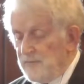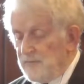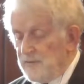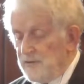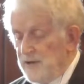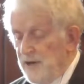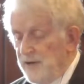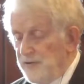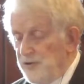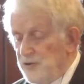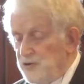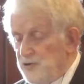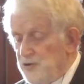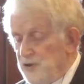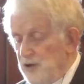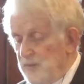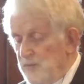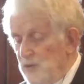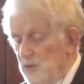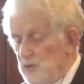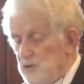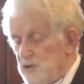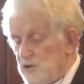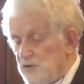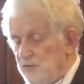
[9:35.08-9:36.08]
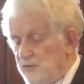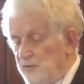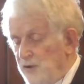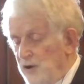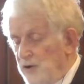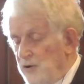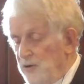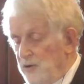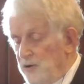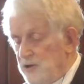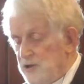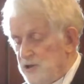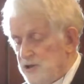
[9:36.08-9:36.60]
The other dreamer was
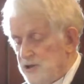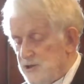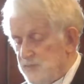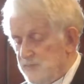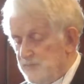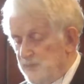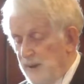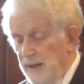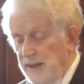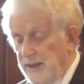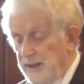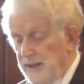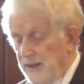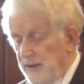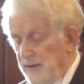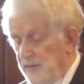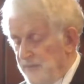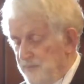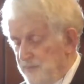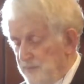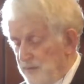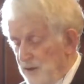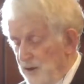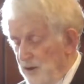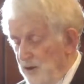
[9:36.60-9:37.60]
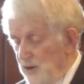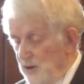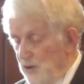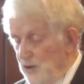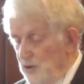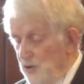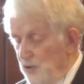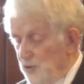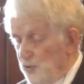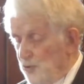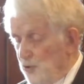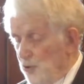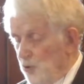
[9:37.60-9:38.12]
Pharaoh's baker,
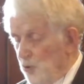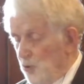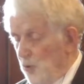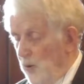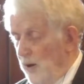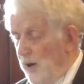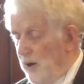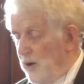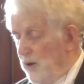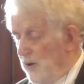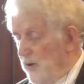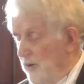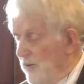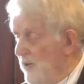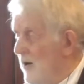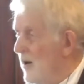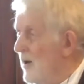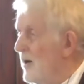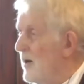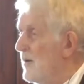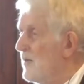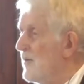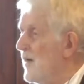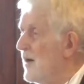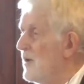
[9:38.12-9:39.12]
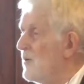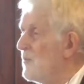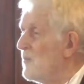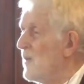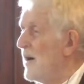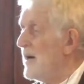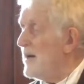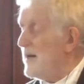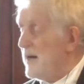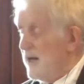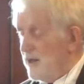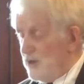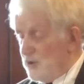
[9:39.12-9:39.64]
who thought, wow, that
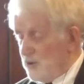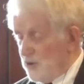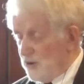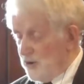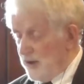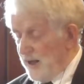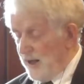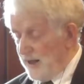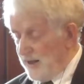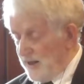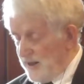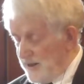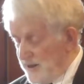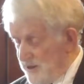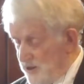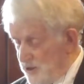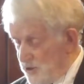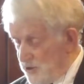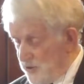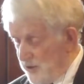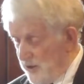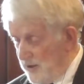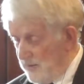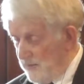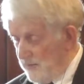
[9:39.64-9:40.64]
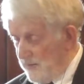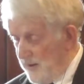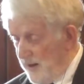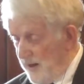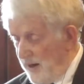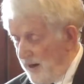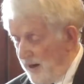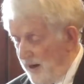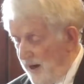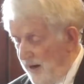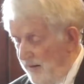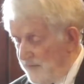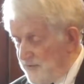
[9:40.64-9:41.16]
man had good luck in his dream.
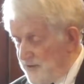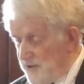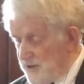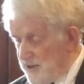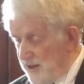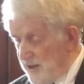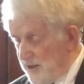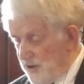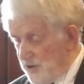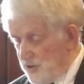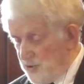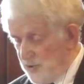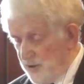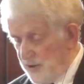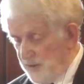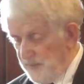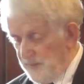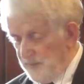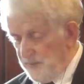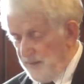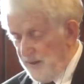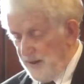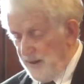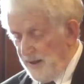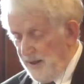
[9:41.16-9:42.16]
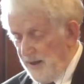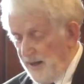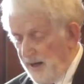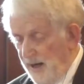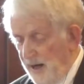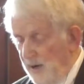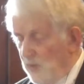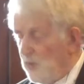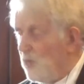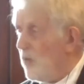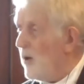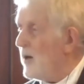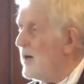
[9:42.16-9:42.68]
I've just had a dream.
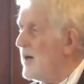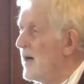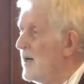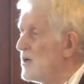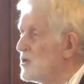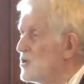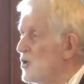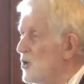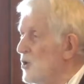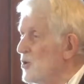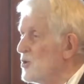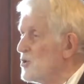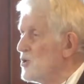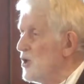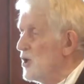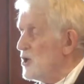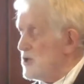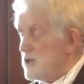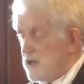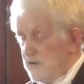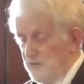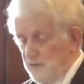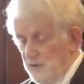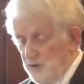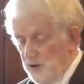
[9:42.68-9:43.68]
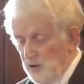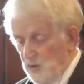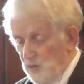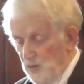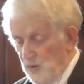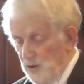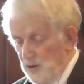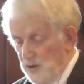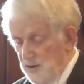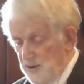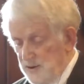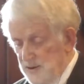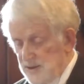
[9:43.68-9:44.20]
And he told Joseph what it
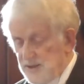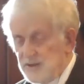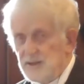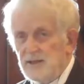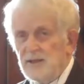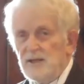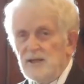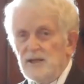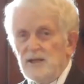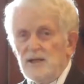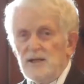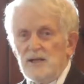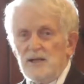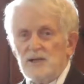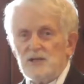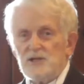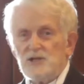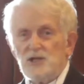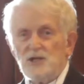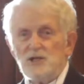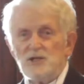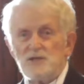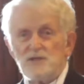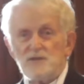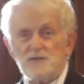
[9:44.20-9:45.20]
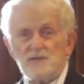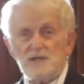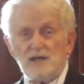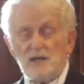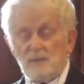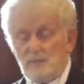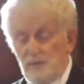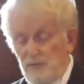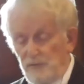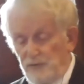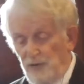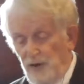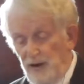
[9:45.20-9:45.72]
was. And Joseph said,
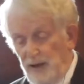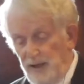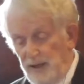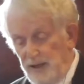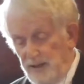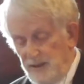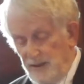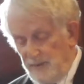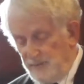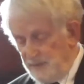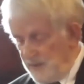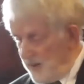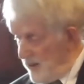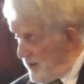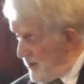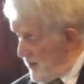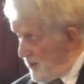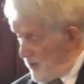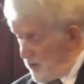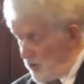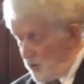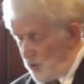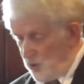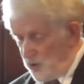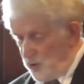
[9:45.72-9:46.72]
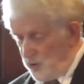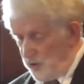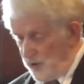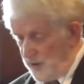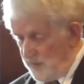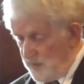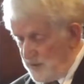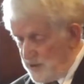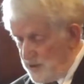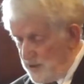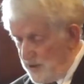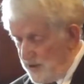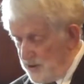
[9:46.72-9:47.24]
I'm afraid your
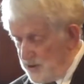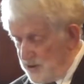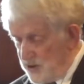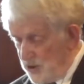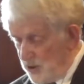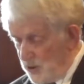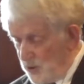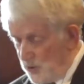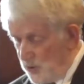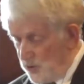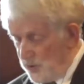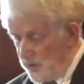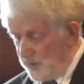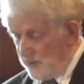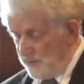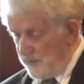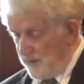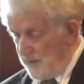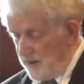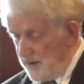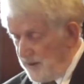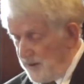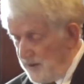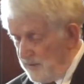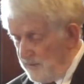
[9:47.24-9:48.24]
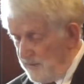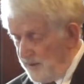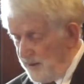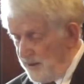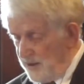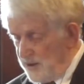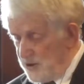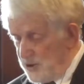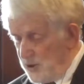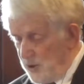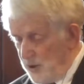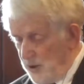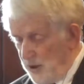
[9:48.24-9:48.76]
dream is not so good. It
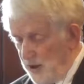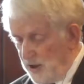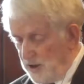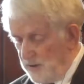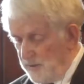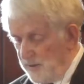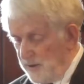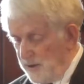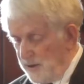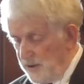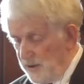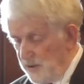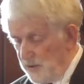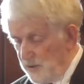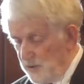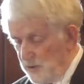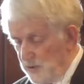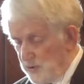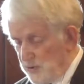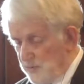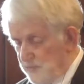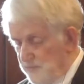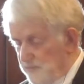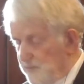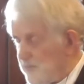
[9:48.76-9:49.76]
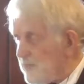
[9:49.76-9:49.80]
means you're going to be killed.